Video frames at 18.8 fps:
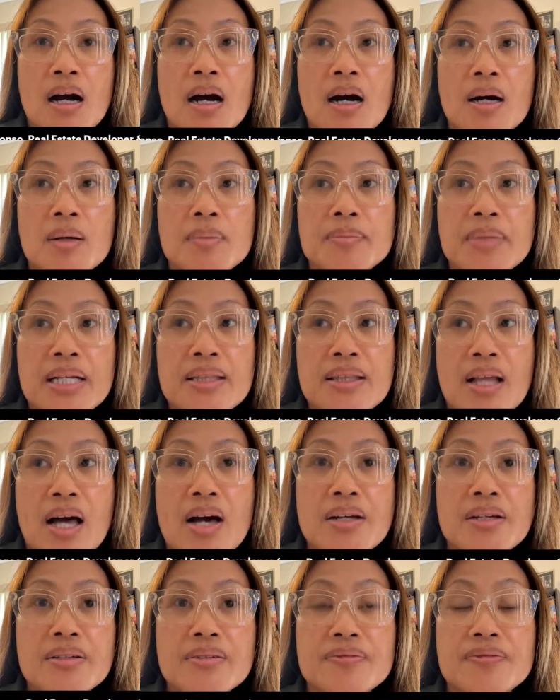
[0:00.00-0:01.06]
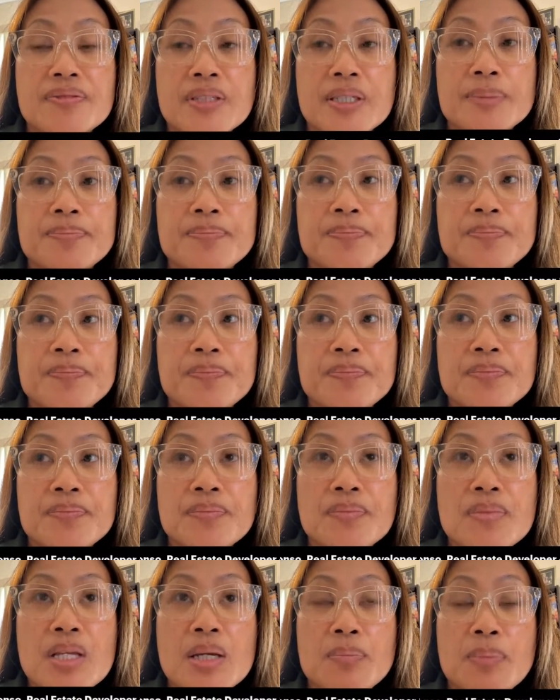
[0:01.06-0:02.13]
A lot of
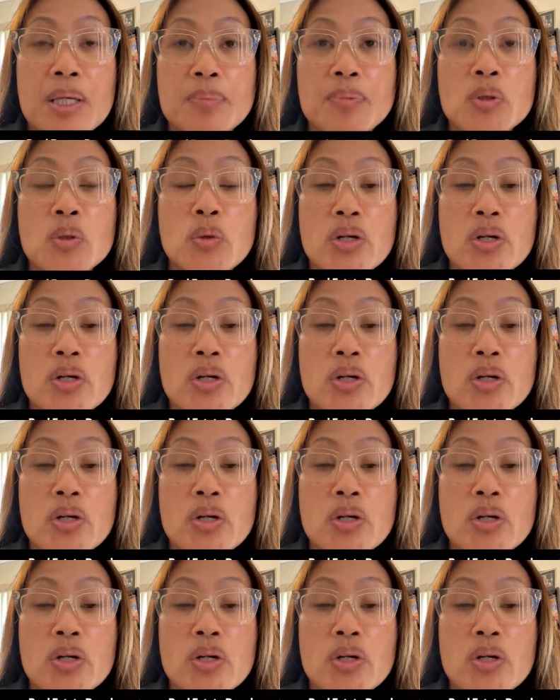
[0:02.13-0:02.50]
people